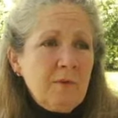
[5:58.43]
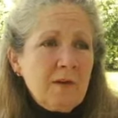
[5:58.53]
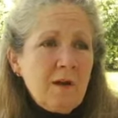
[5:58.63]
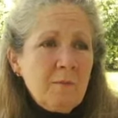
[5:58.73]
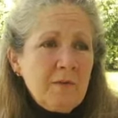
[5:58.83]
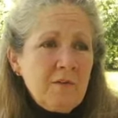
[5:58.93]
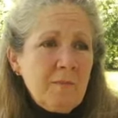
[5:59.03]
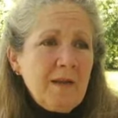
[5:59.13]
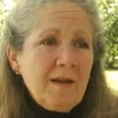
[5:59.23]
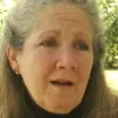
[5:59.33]
be
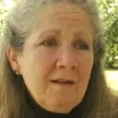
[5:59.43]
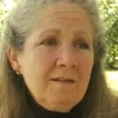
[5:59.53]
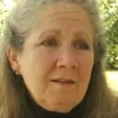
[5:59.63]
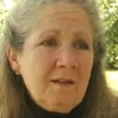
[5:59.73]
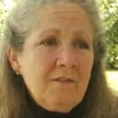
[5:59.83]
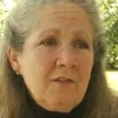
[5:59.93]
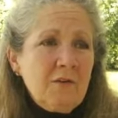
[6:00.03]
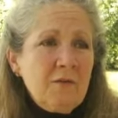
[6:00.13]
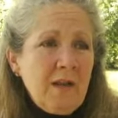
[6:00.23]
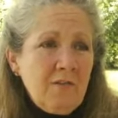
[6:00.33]
accomplished because of the
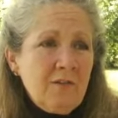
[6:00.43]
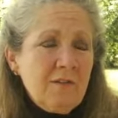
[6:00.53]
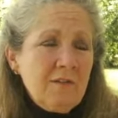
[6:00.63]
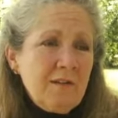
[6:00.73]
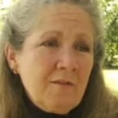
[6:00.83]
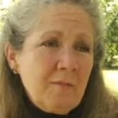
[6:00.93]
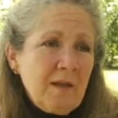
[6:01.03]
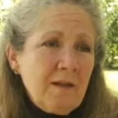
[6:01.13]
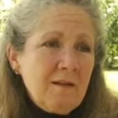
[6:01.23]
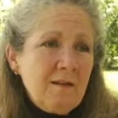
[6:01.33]
donations that have
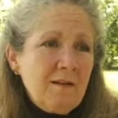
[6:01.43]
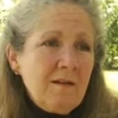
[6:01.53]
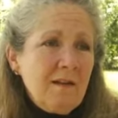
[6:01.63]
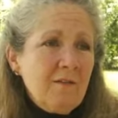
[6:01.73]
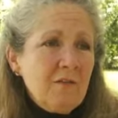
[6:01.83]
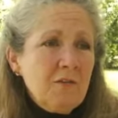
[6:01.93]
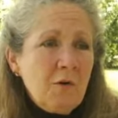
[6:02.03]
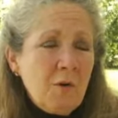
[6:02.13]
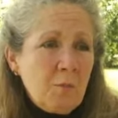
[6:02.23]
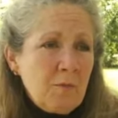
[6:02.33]
been given
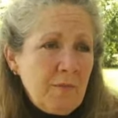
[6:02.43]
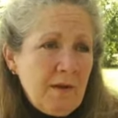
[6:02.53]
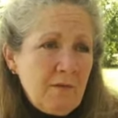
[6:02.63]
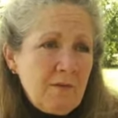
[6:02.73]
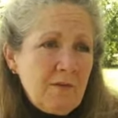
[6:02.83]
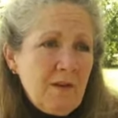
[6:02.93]
to Homeward Bound.